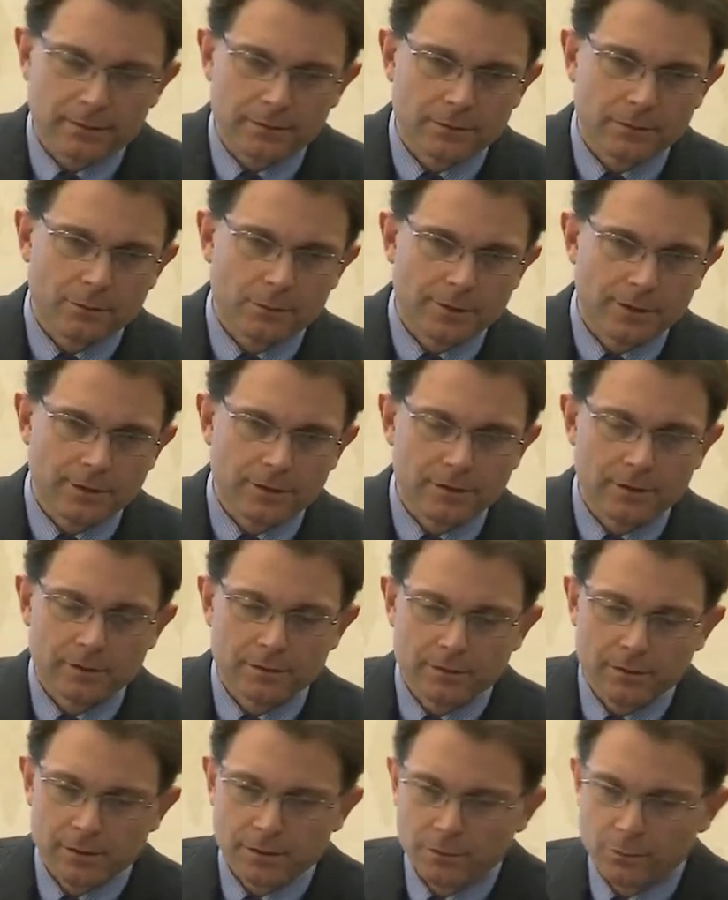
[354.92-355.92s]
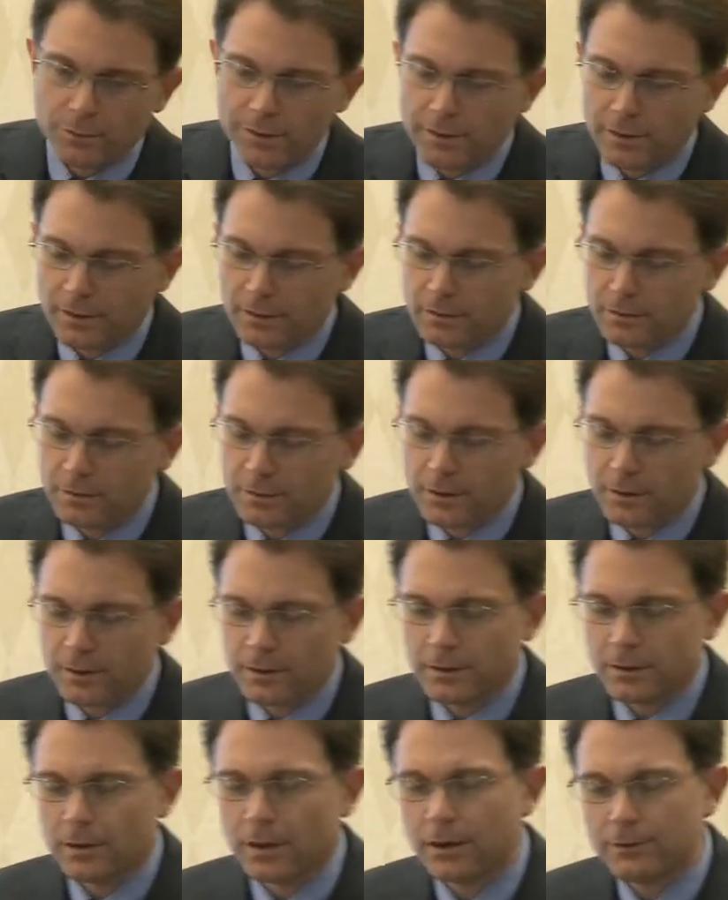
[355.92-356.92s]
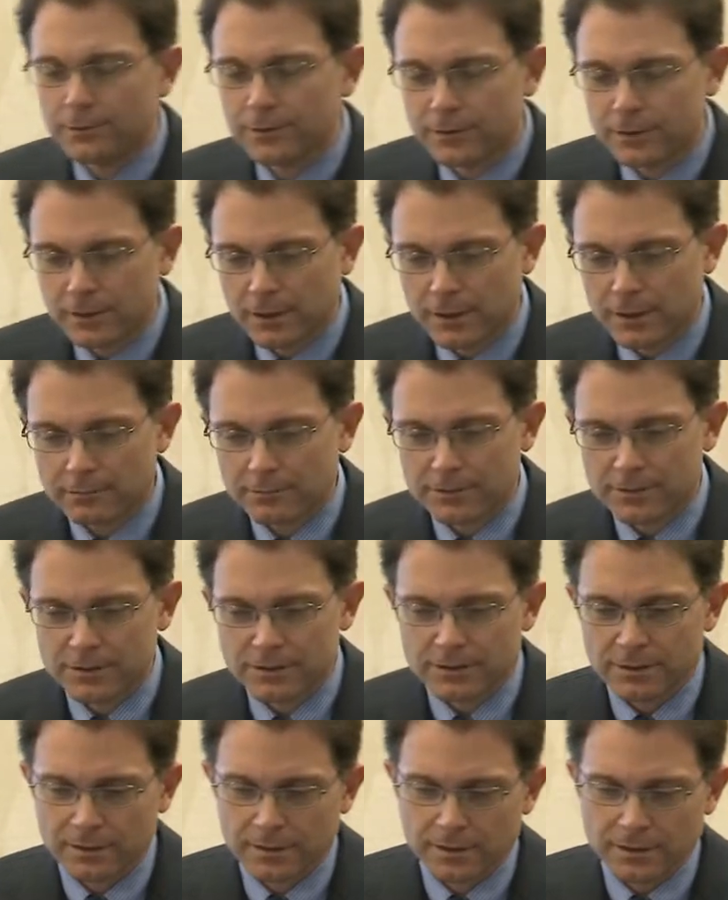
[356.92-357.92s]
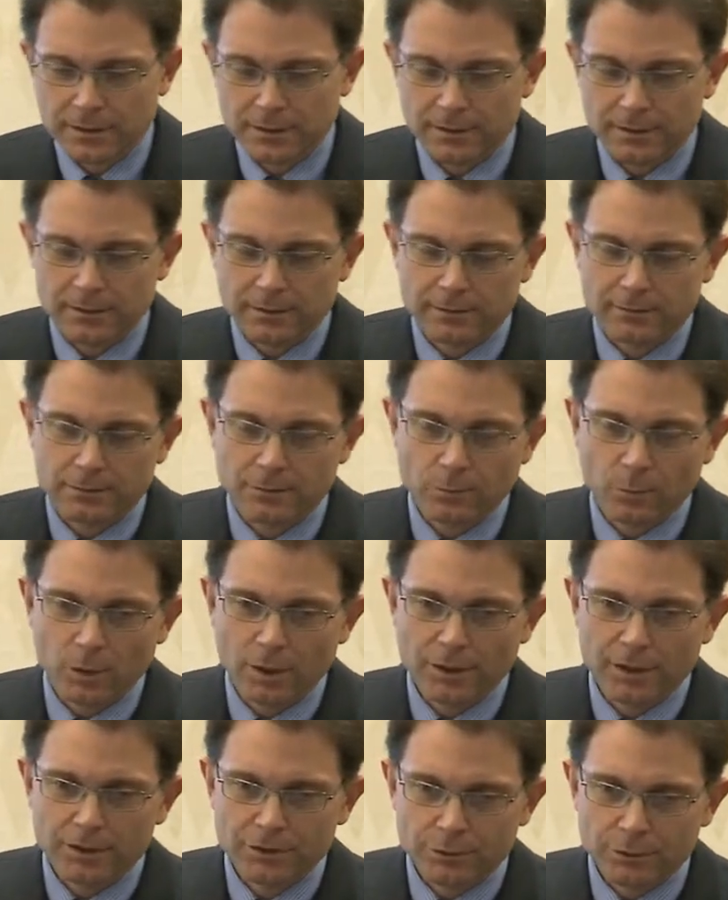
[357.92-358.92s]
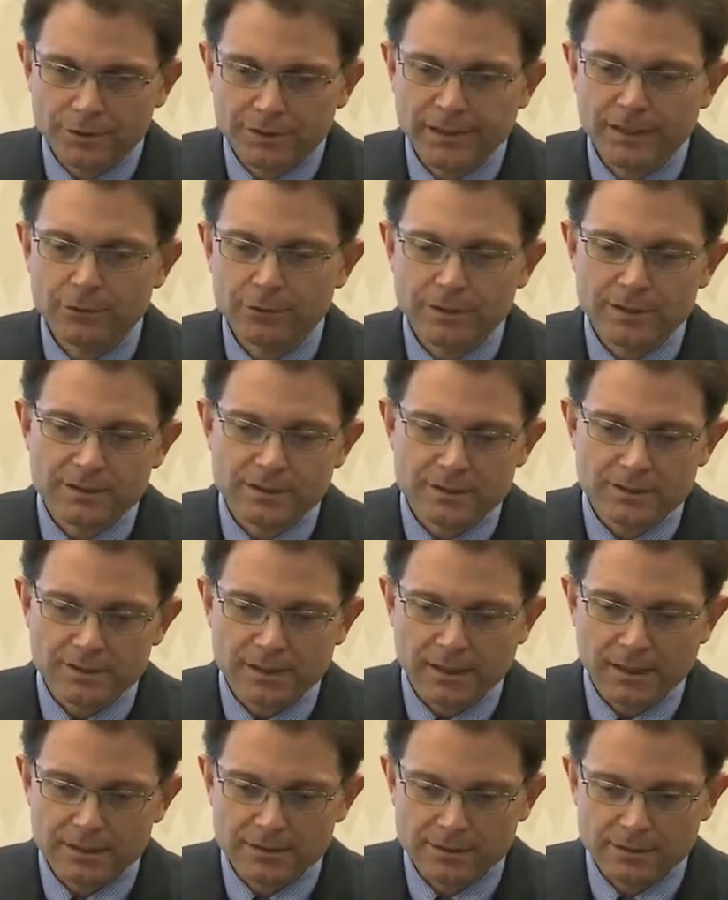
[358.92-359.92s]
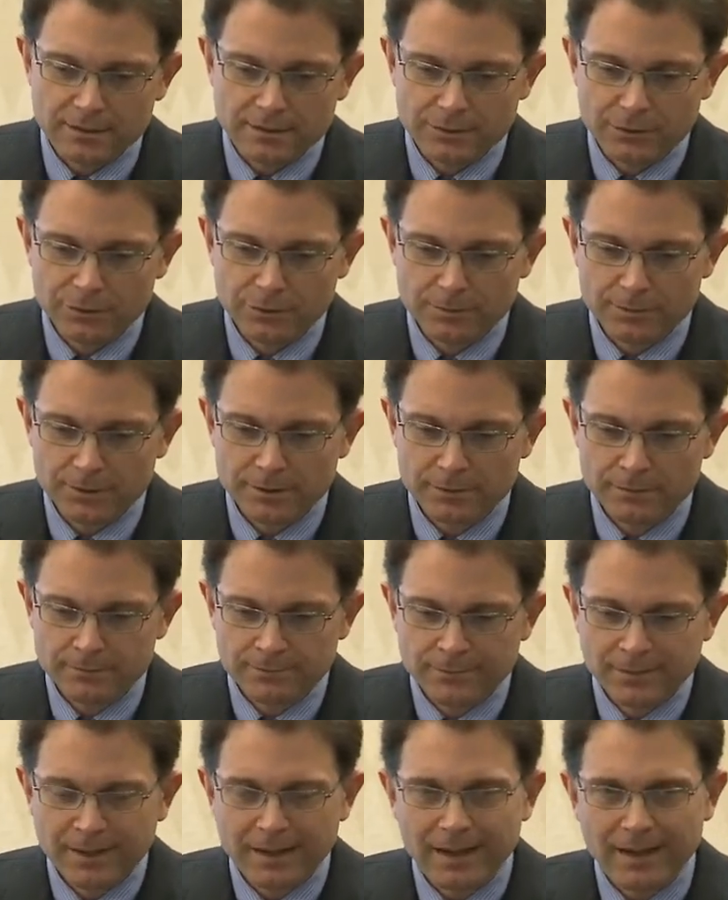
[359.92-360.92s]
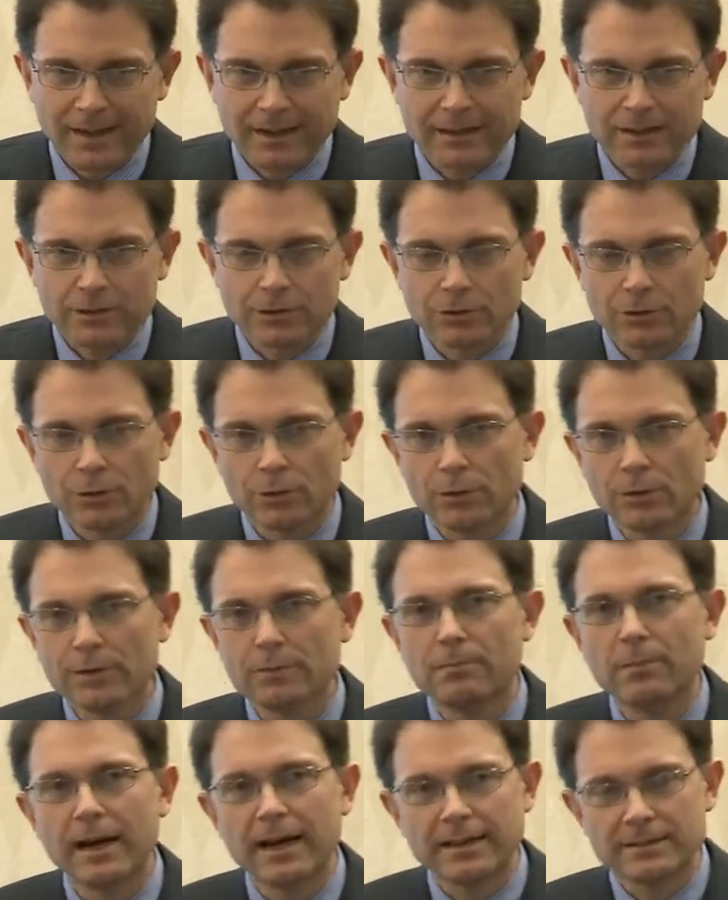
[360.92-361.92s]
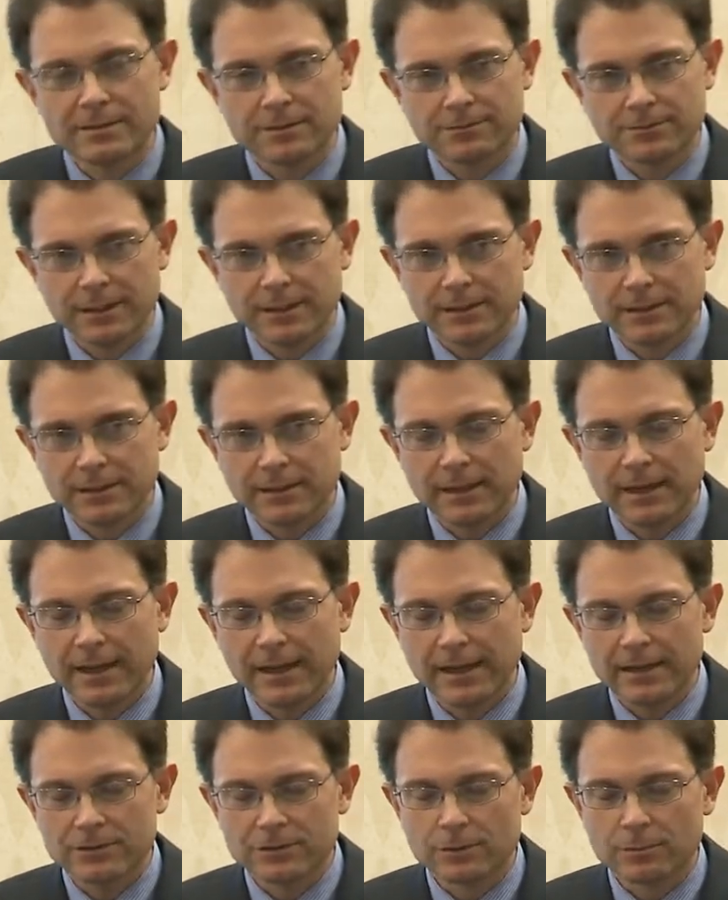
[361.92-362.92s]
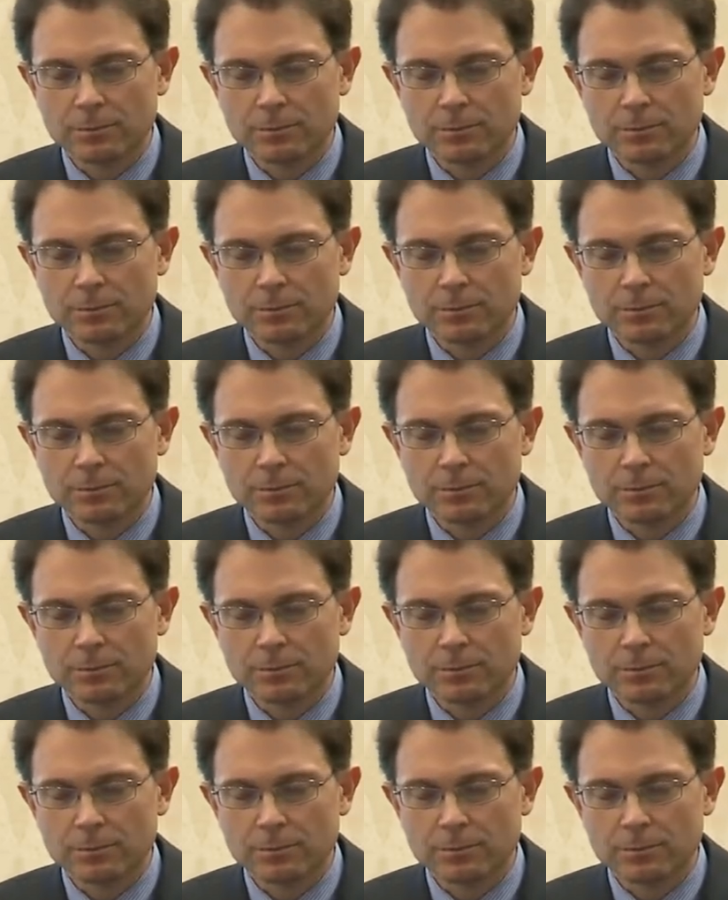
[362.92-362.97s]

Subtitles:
we are oftentimes wanting to decrease the size of the tumor and control the mass effect that it has, or